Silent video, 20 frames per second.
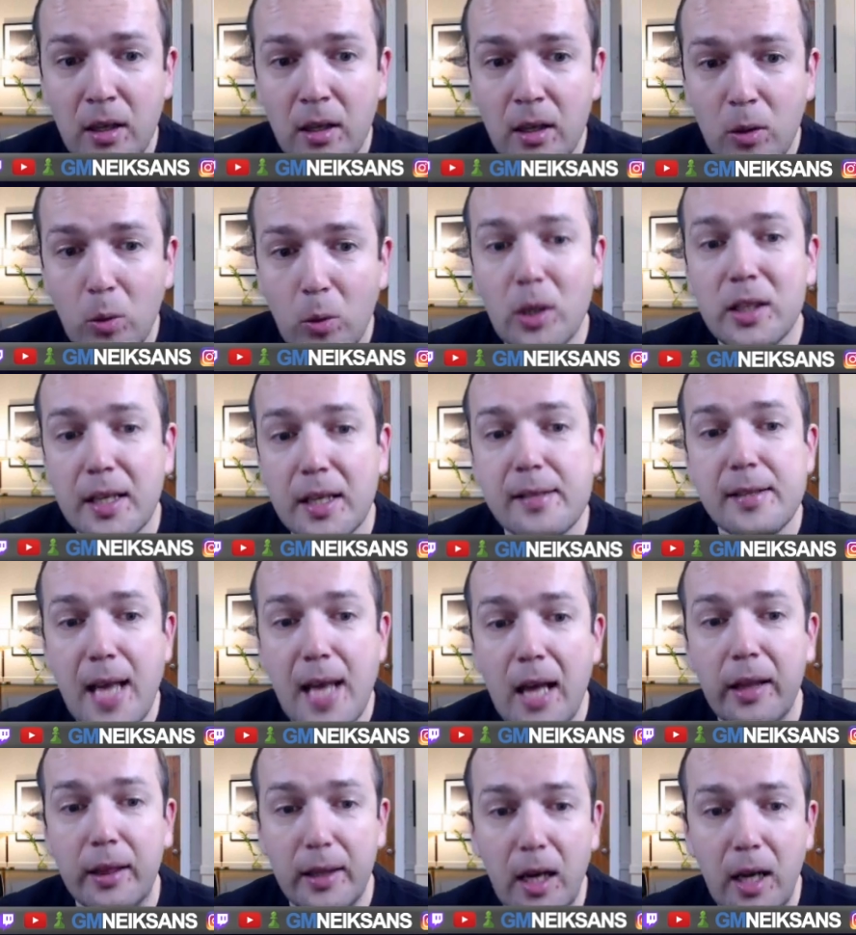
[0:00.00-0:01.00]
what
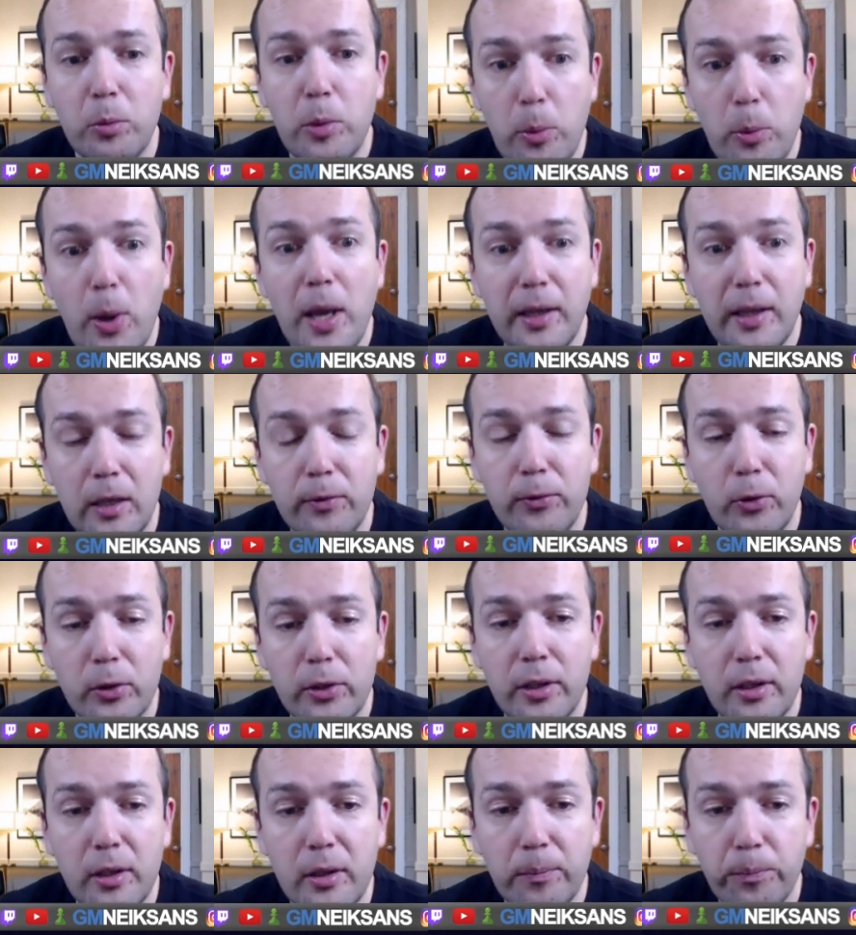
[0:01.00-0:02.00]
exactly are we waiting for
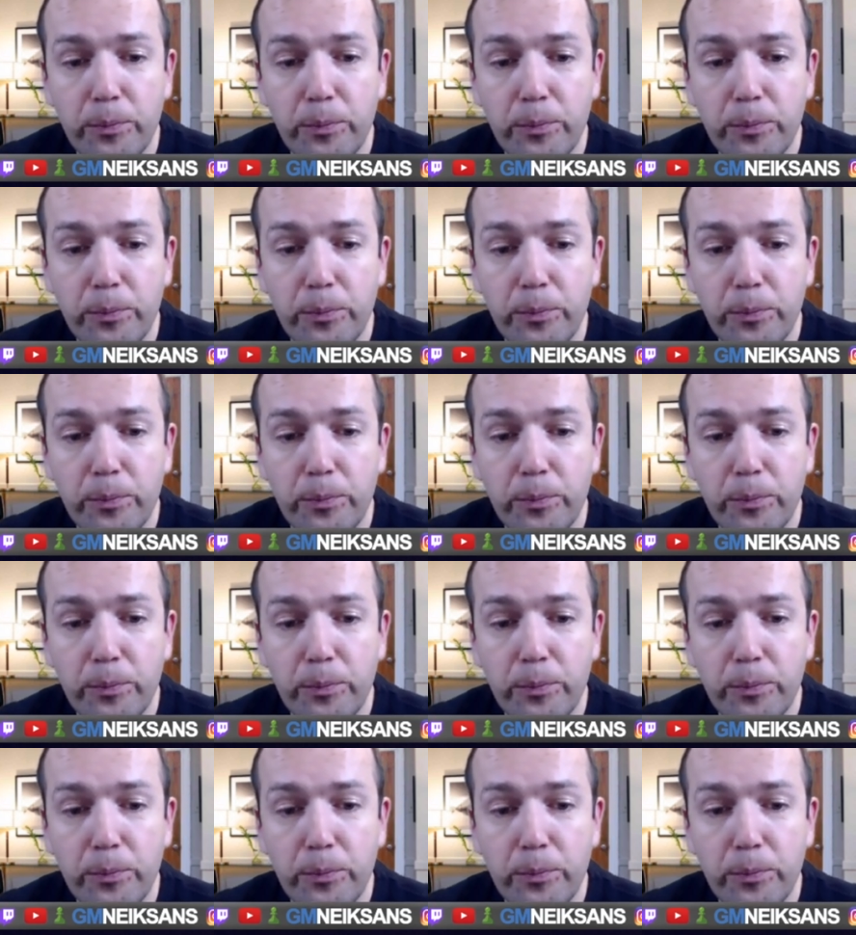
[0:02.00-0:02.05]
here.